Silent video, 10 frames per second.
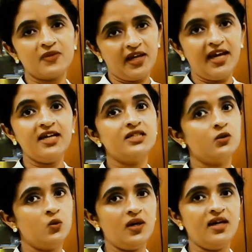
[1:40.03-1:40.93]

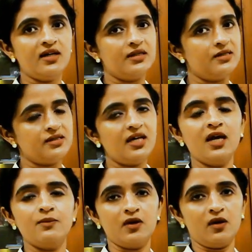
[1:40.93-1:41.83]
8th week is the
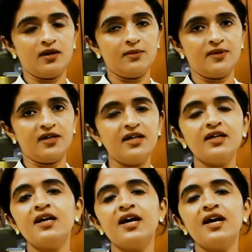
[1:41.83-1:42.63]
embryonic period,